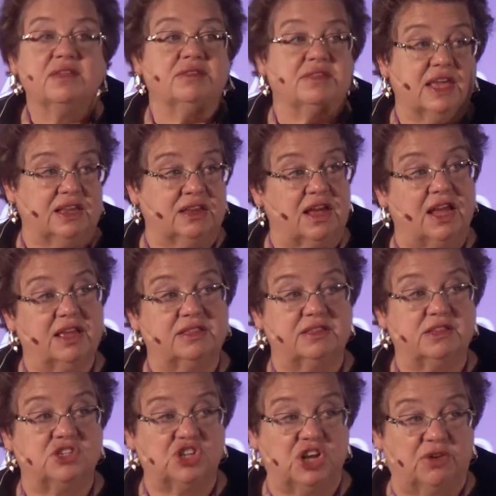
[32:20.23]
They liked the
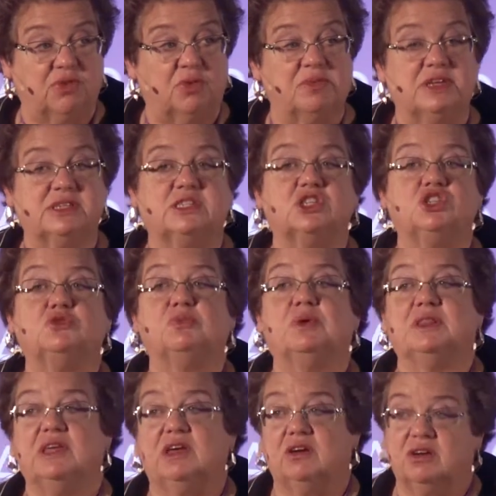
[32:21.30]
general message,
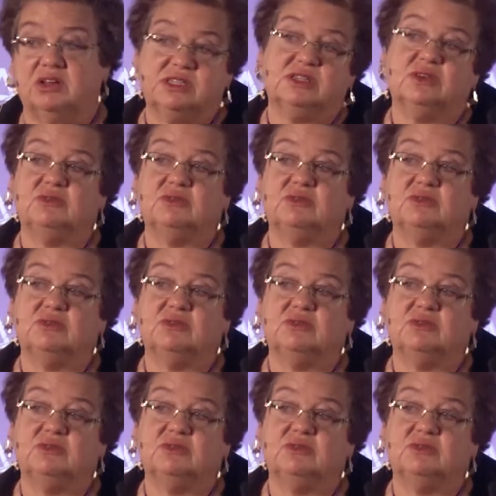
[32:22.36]
but they also